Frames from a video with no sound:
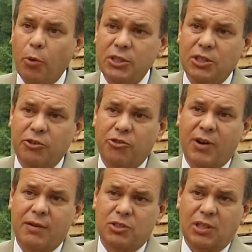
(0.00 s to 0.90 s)
points on your
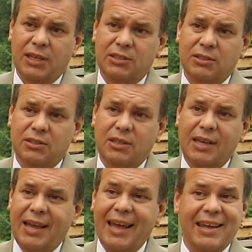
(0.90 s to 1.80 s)
driver's license.
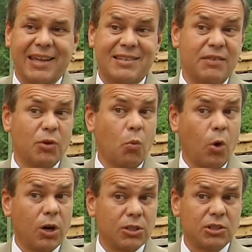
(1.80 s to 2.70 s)
And it gets even
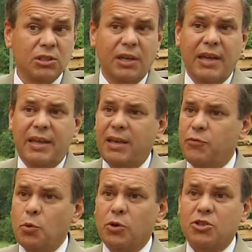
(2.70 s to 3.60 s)
worse
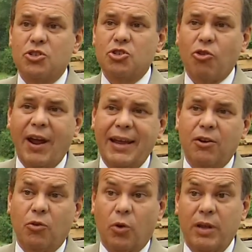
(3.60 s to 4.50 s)
if you were to strike
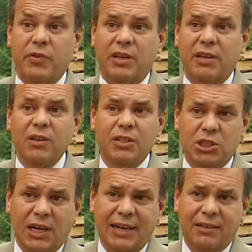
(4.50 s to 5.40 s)
or even kill a
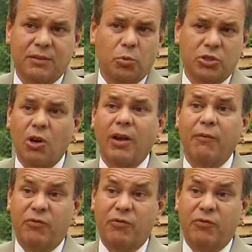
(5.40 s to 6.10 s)
child. We're talking